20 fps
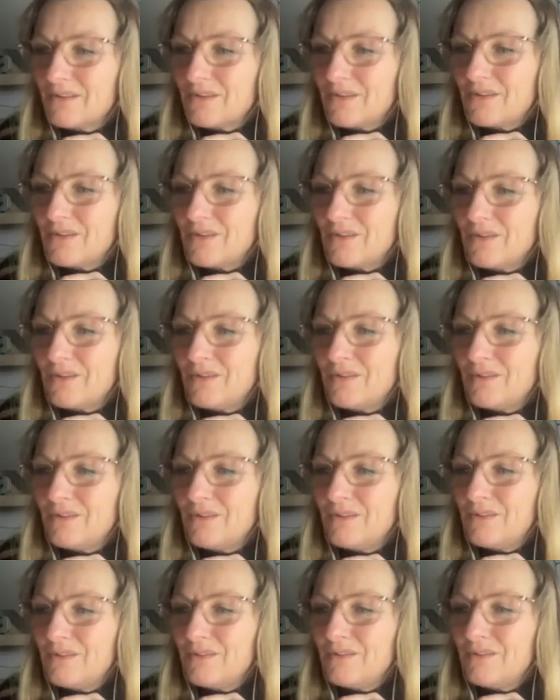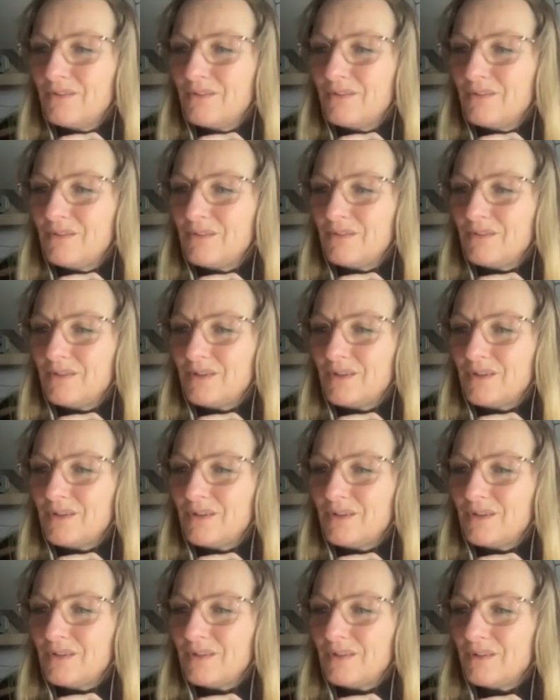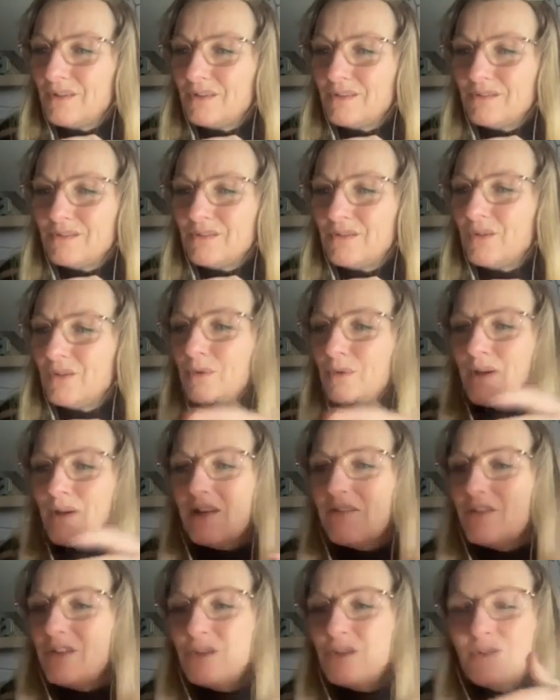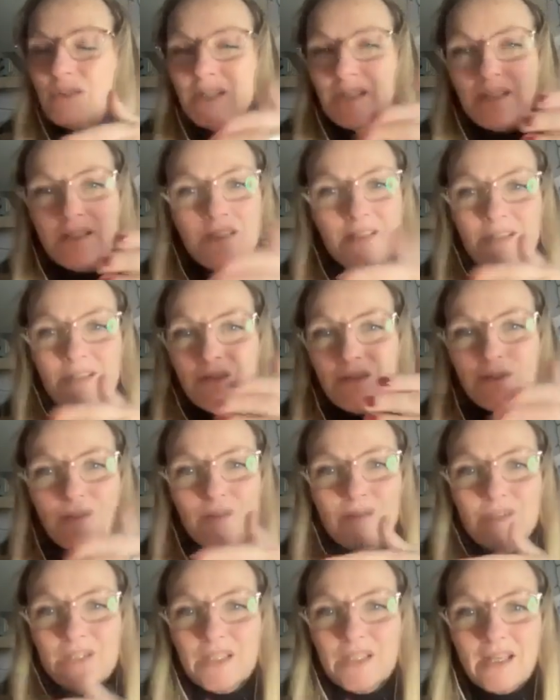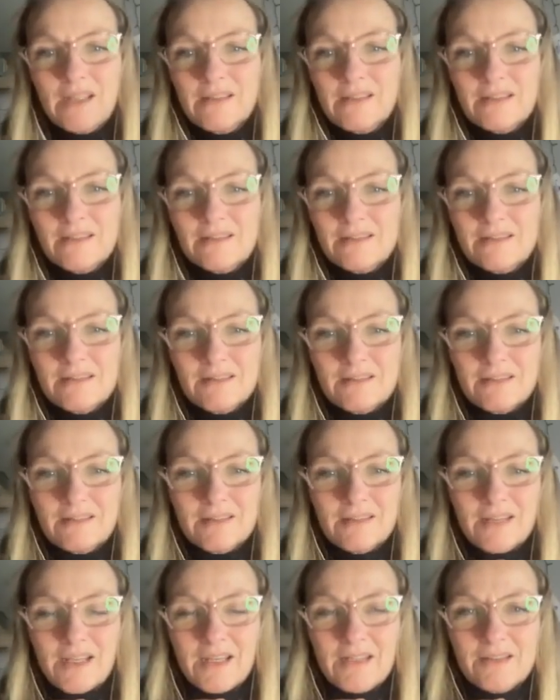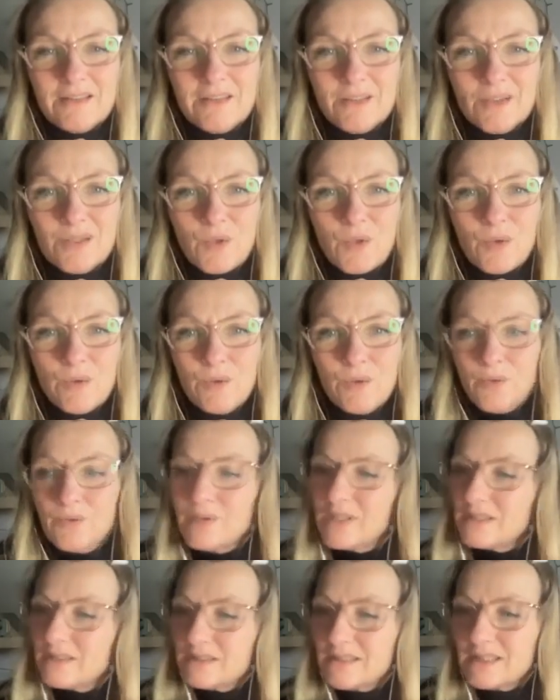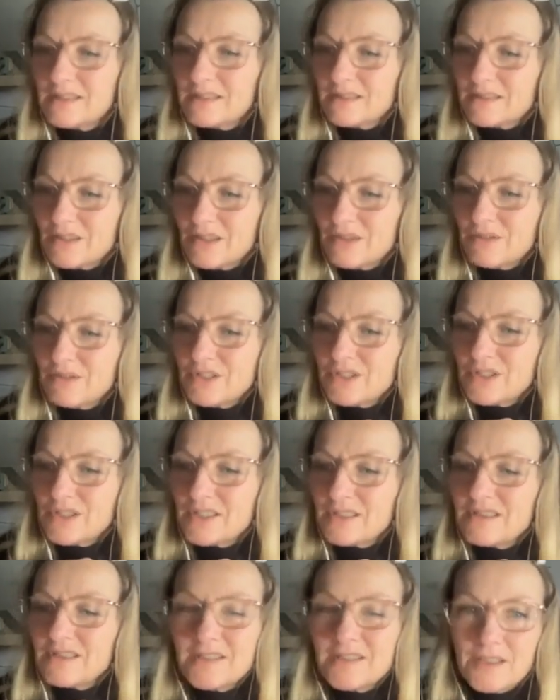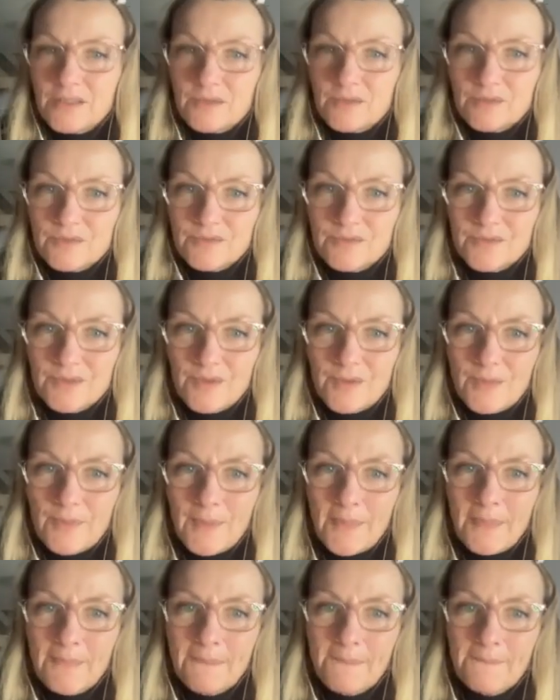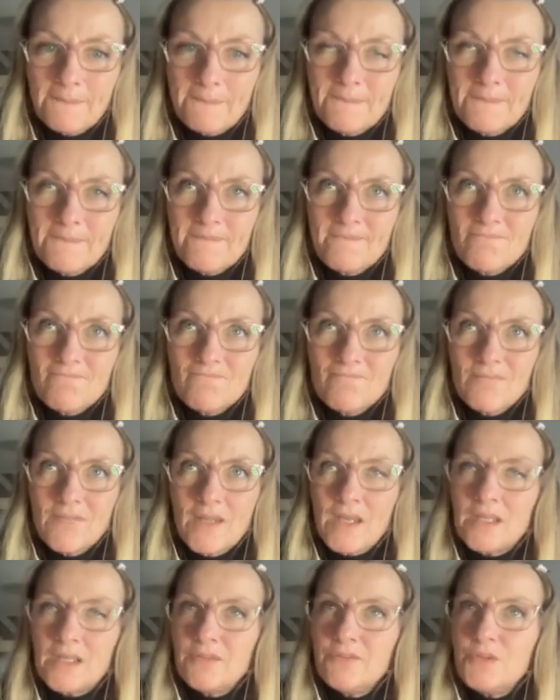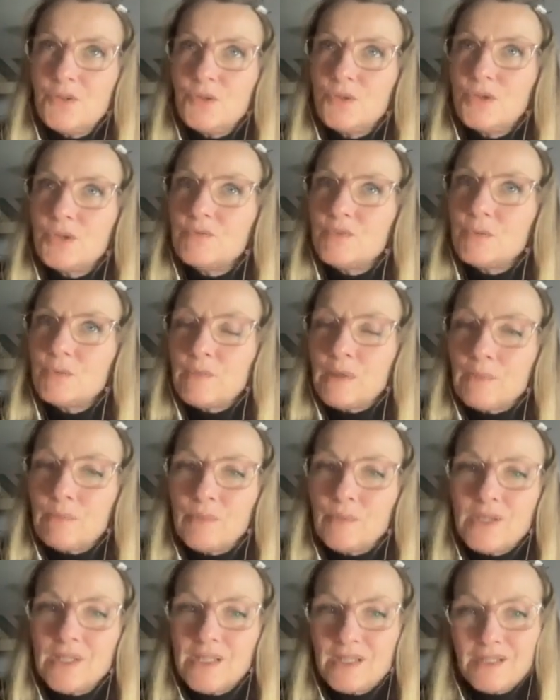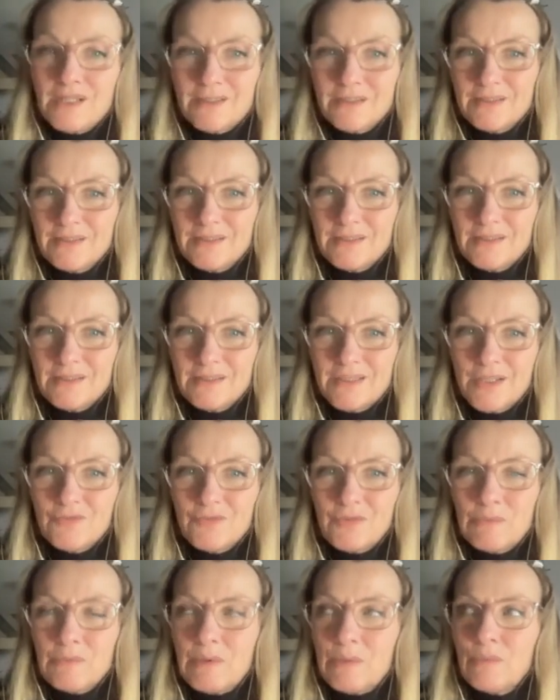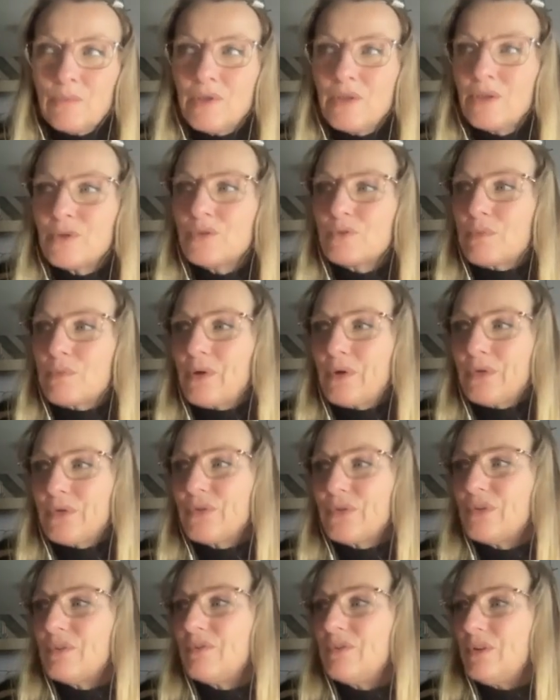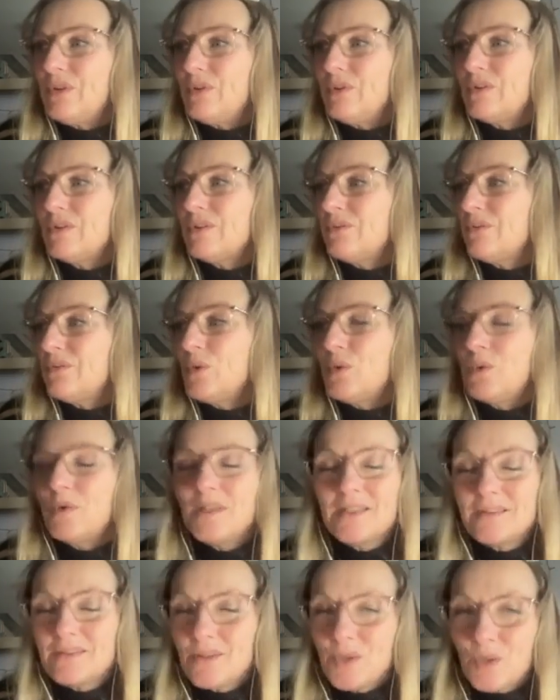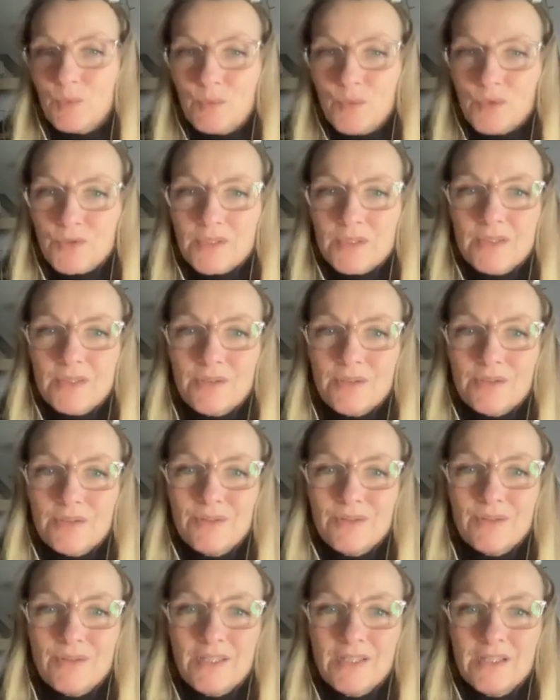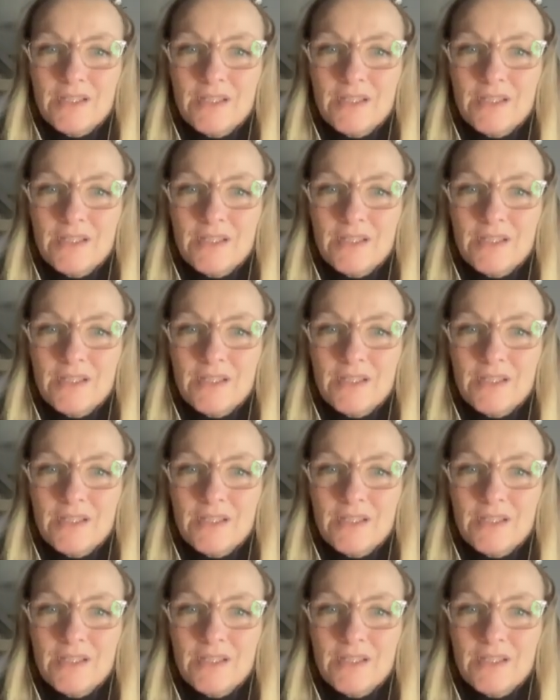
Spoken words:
to do whatever you needed to do to get this case to court. That takes courage in itself. And if you can remember that and remember those parts of you that have always known what to do,